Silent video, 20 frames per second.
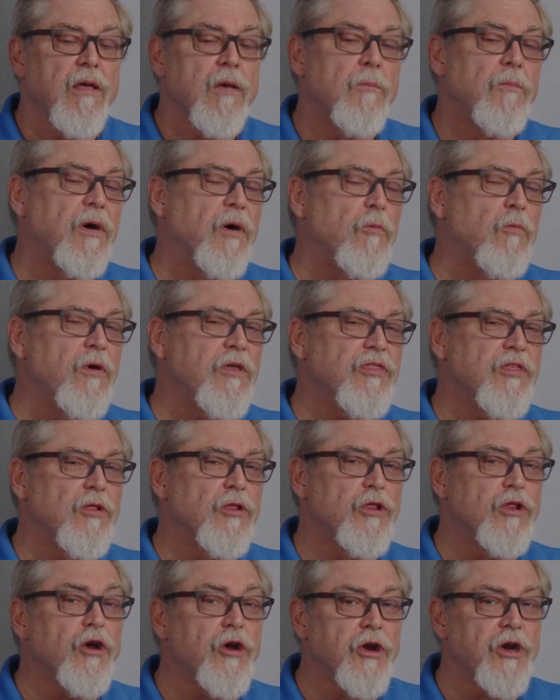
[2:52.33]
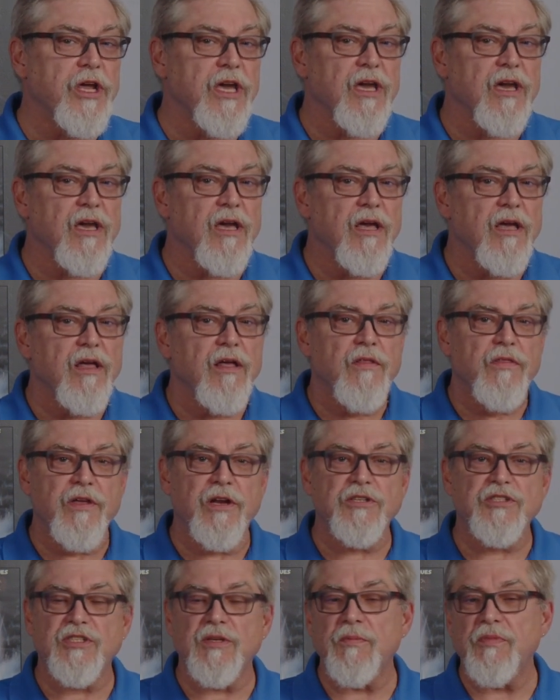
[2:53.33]
But with alerting,
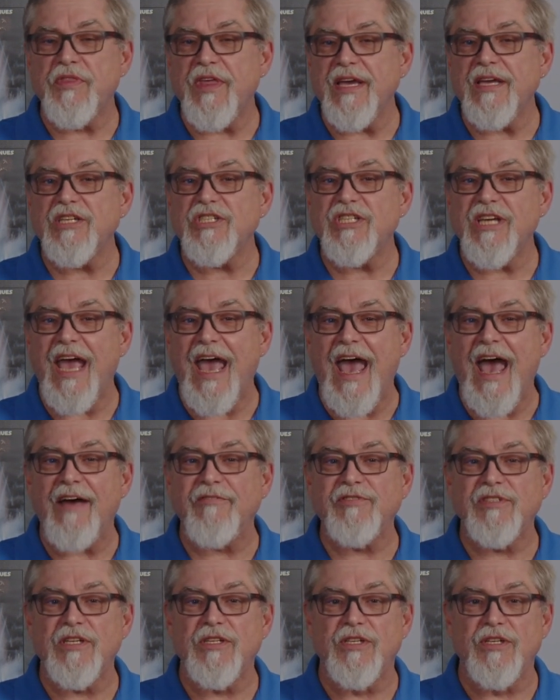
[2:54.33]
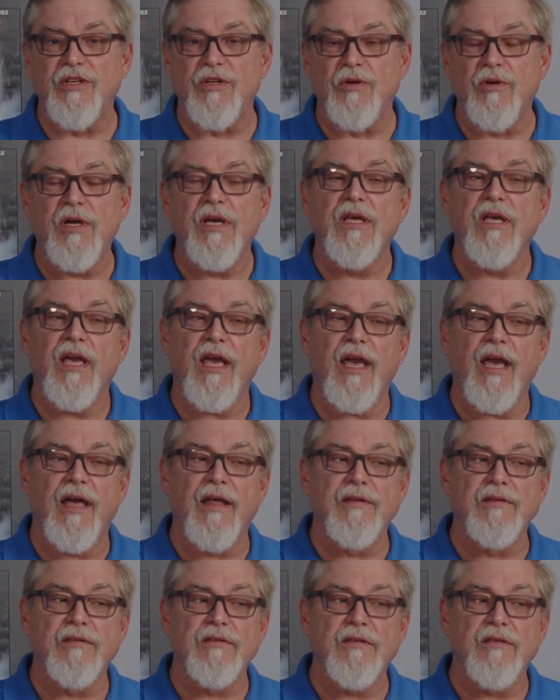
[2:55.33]
there's some things you have to do,
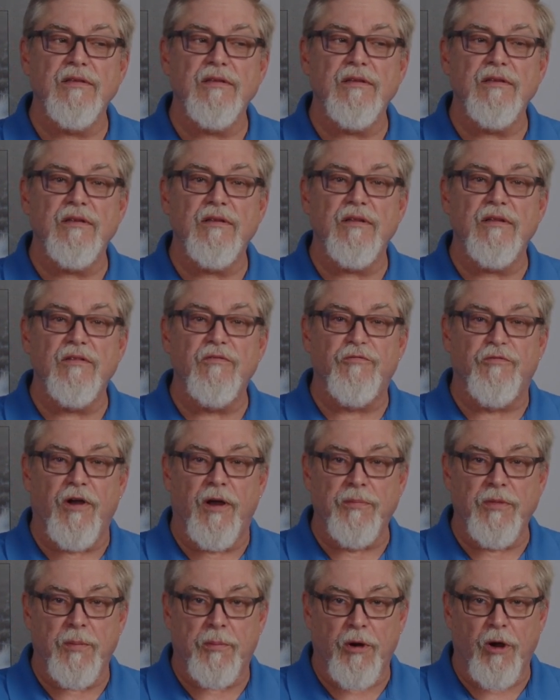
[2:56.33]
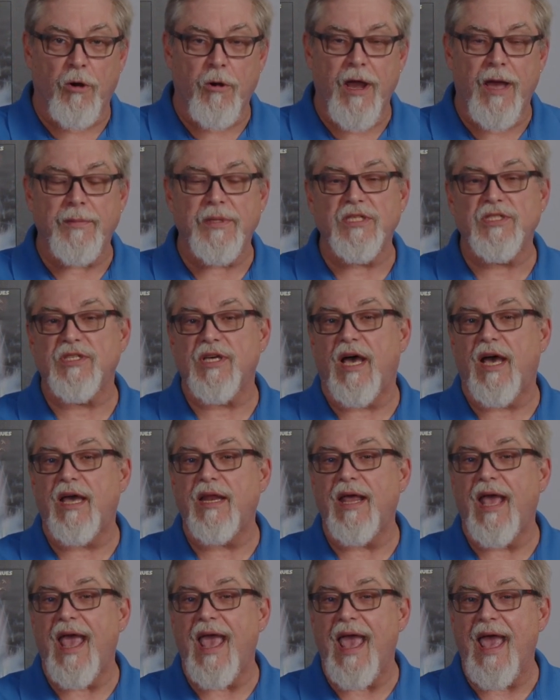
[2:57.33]
and from the programming
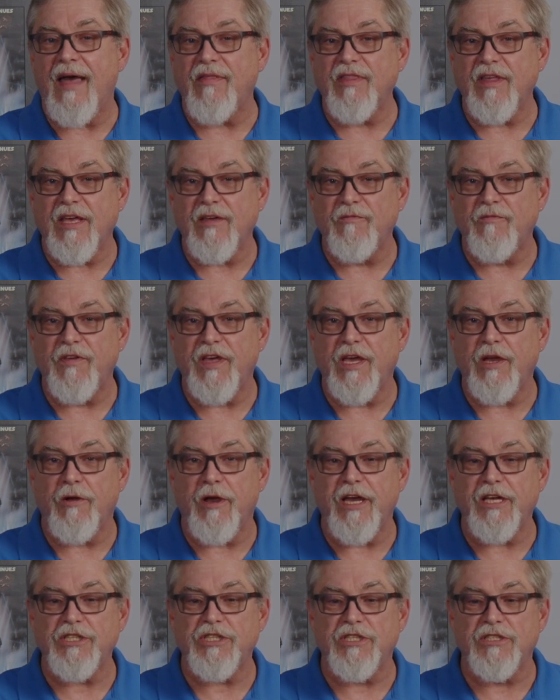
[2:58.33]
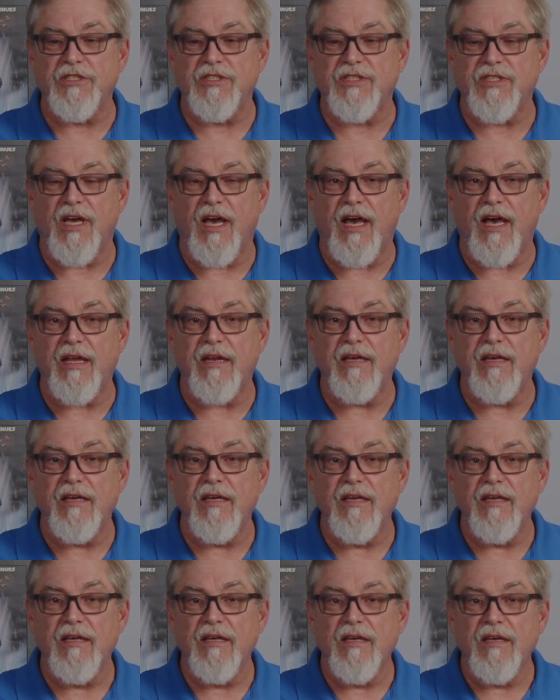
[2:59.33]
side and the configuration side
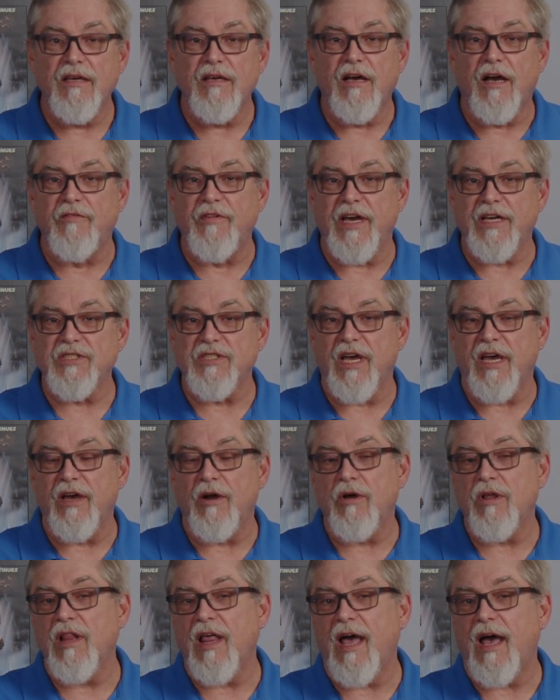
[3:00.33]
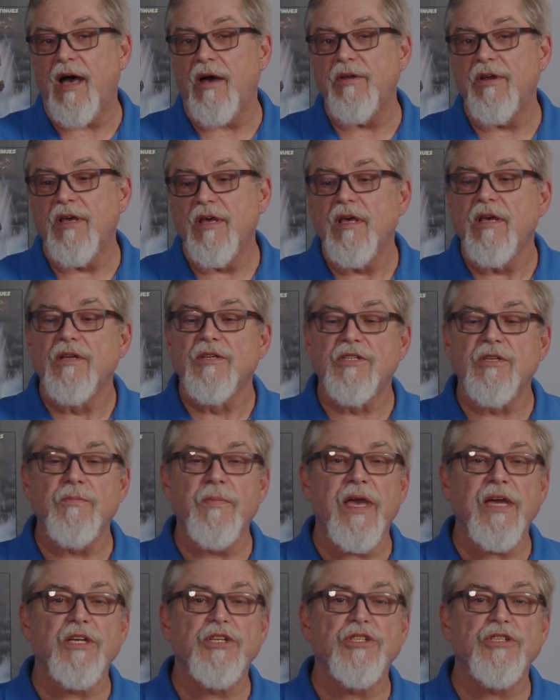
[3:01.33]
of XiO Cloud to
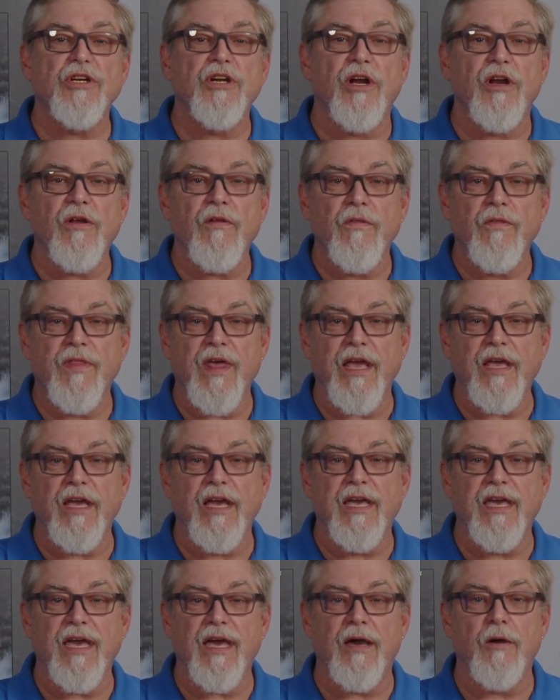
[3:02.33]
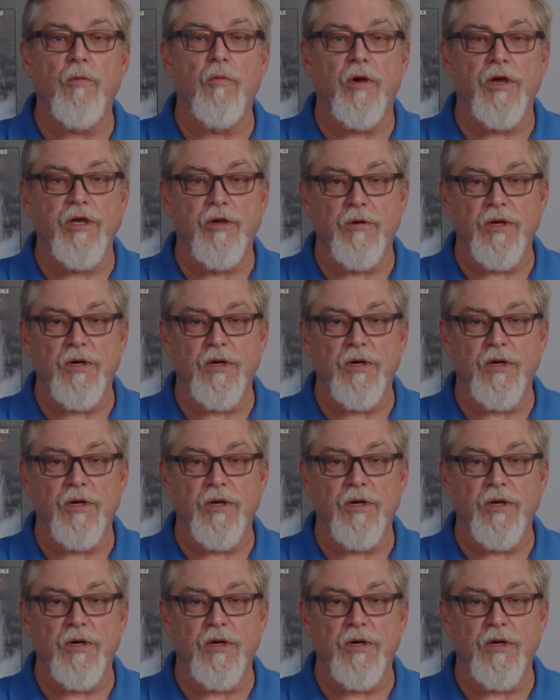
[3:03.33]
make sure that you get what you